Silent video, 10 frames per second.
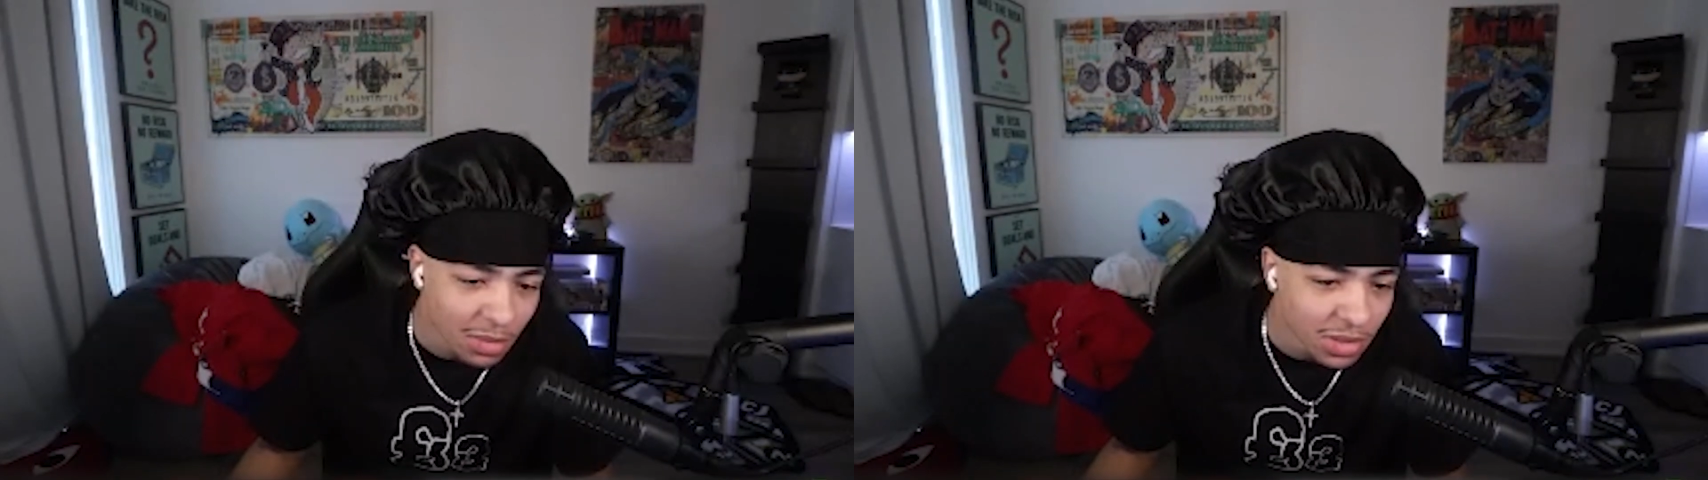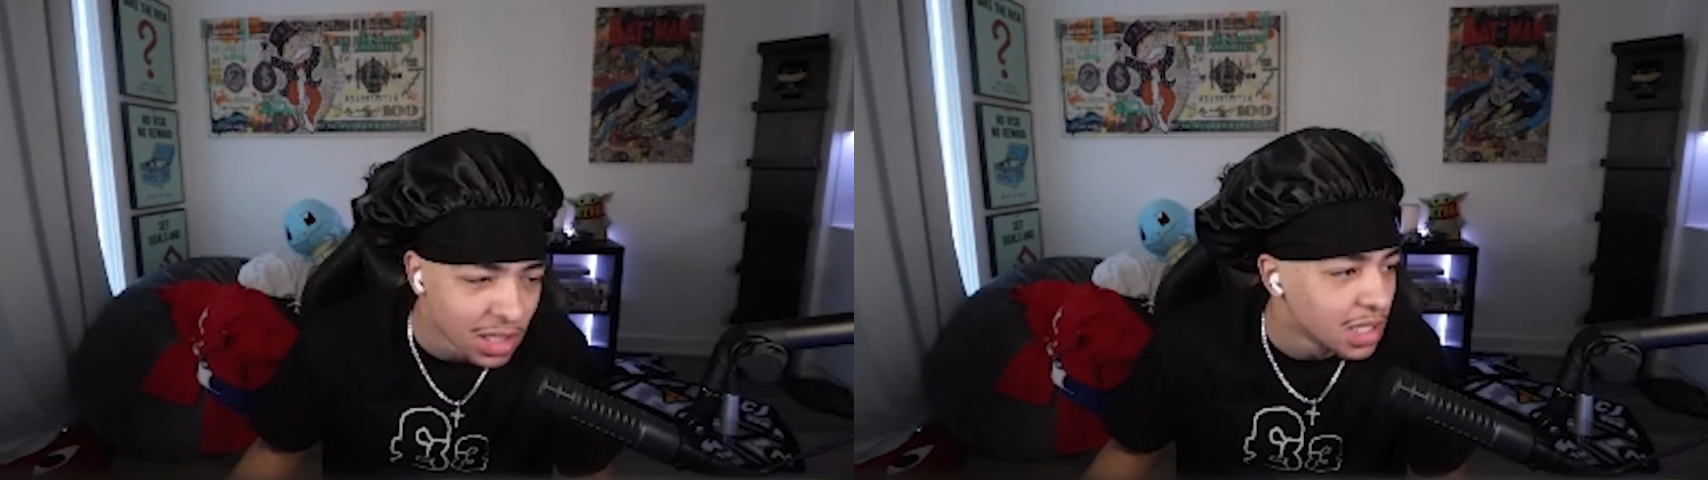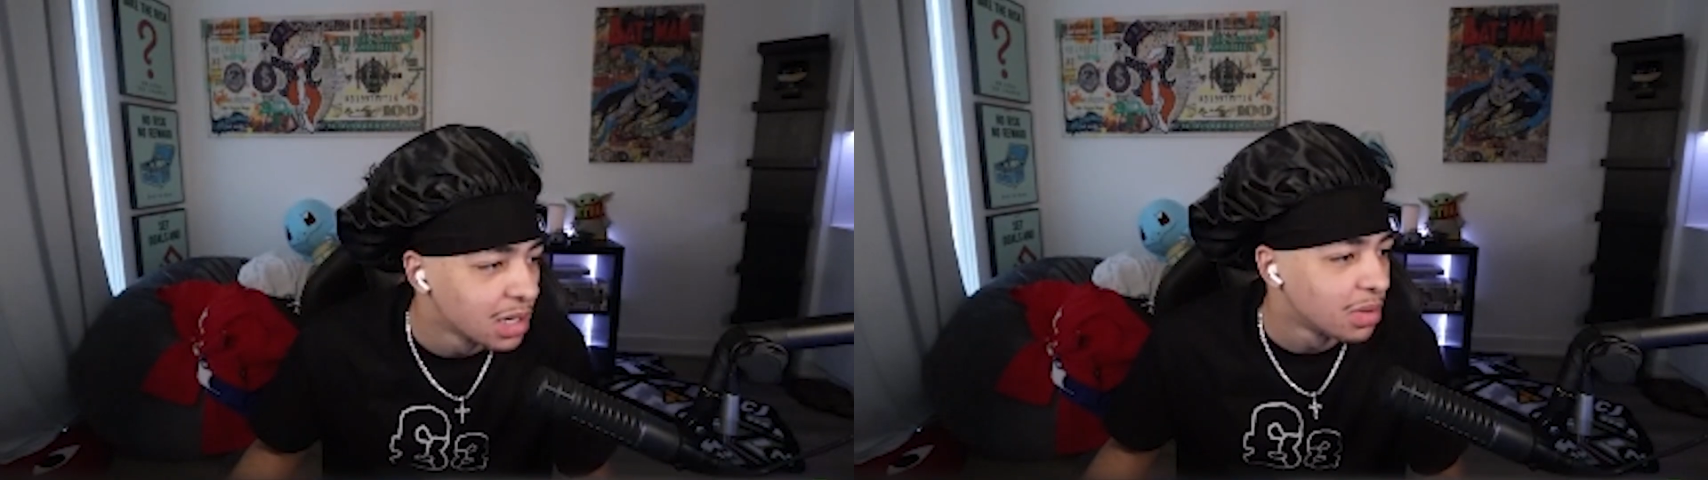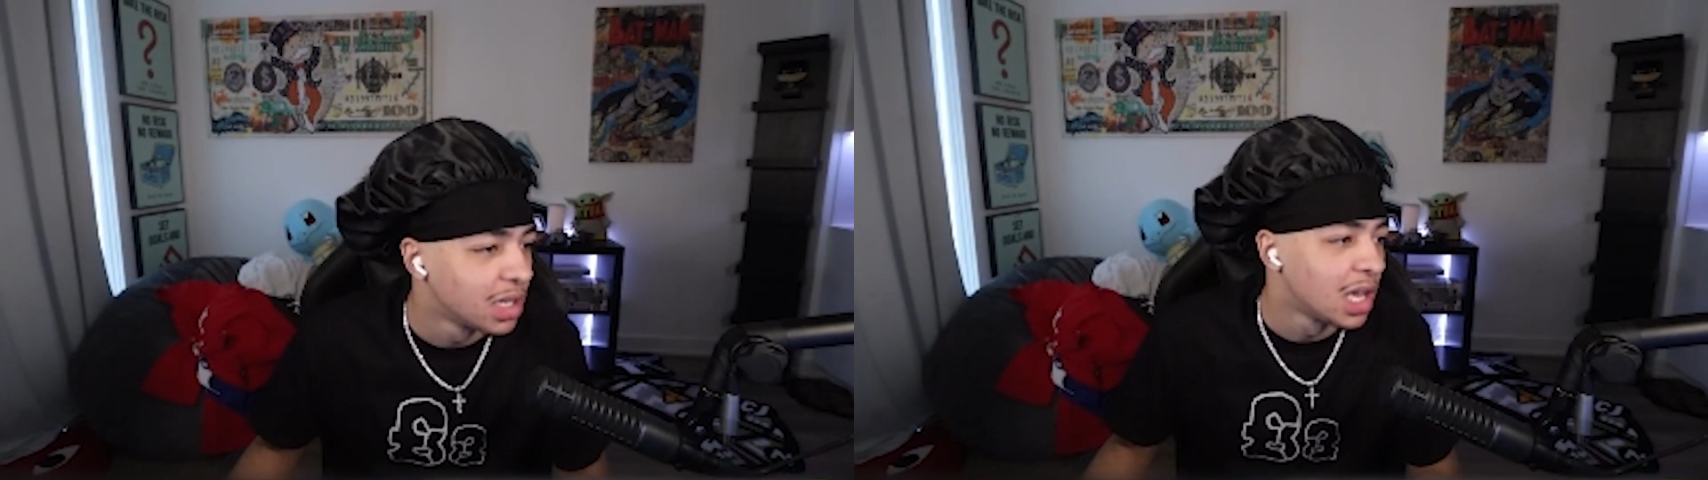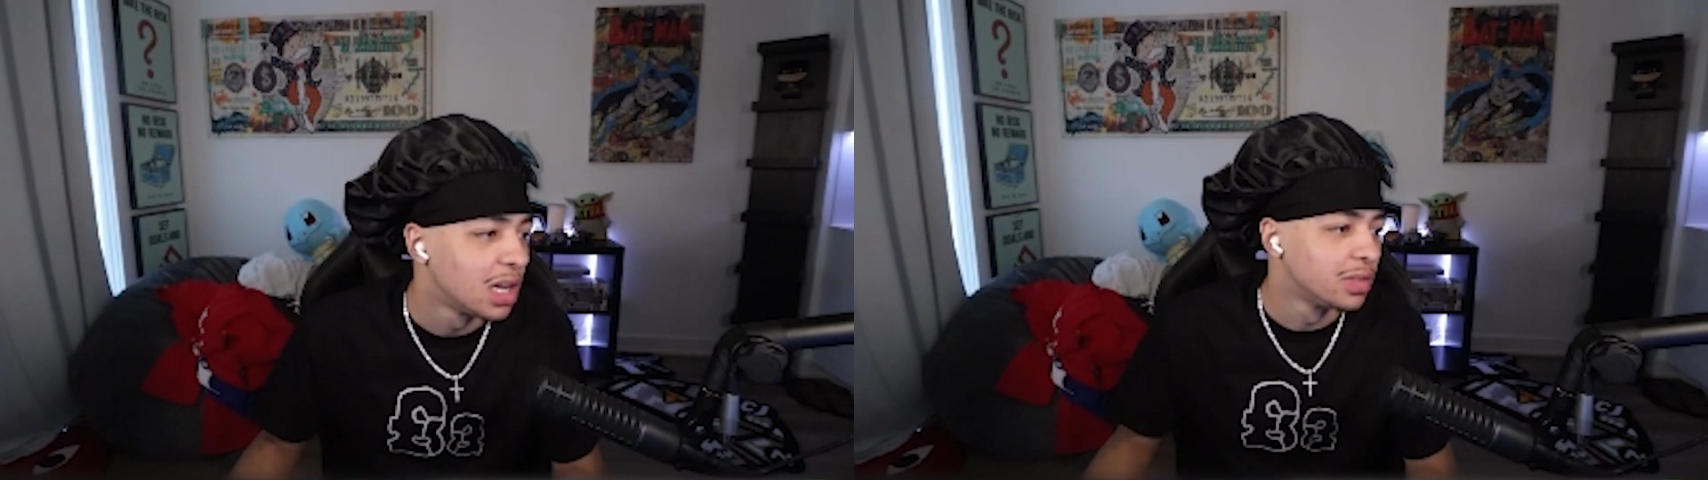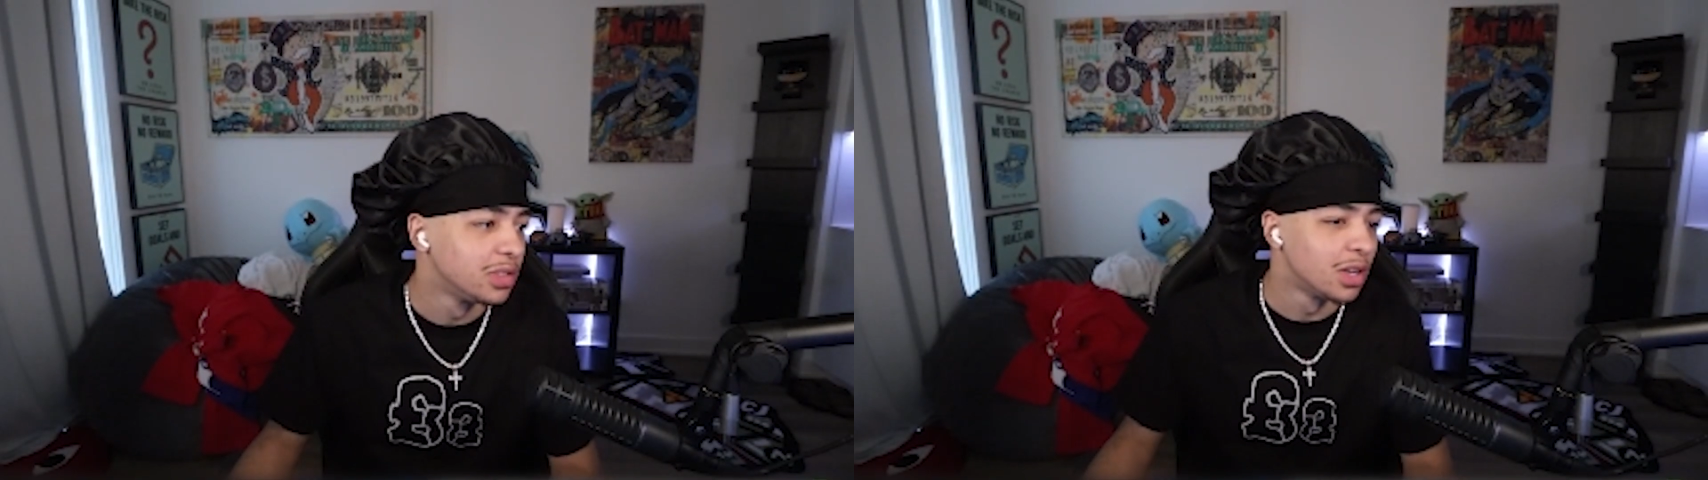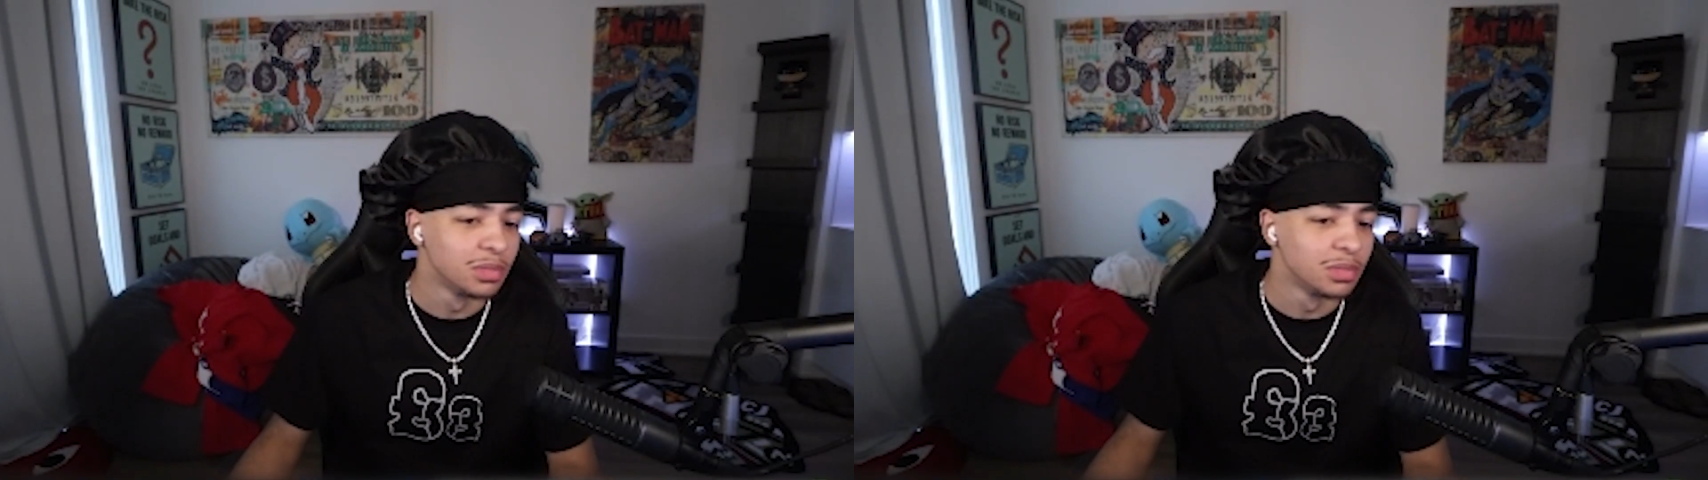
thinking about life, you know what I'm